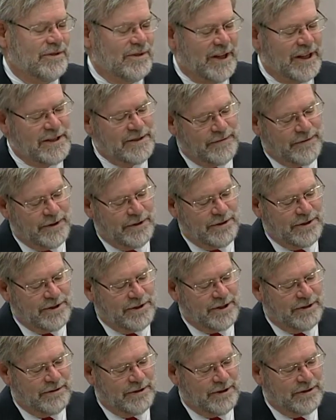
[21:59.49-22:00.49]
So that's a very
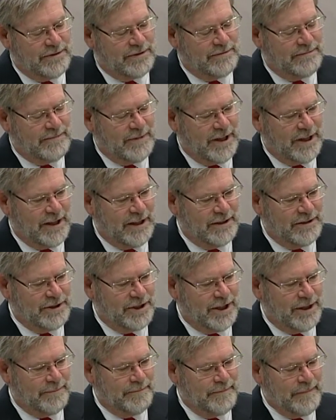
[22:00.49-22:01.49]
serious
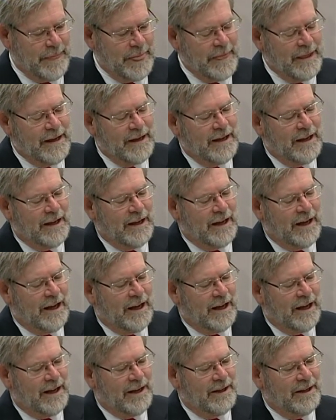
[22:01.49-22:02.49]
job.
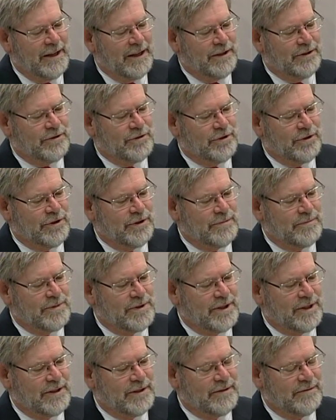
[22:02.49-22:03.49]
In terms
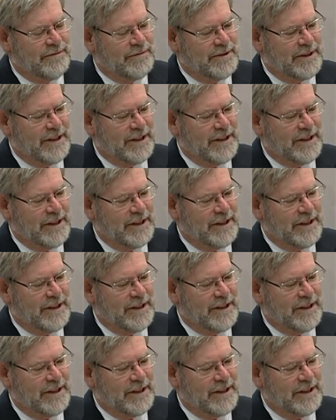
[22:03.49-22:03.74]
of the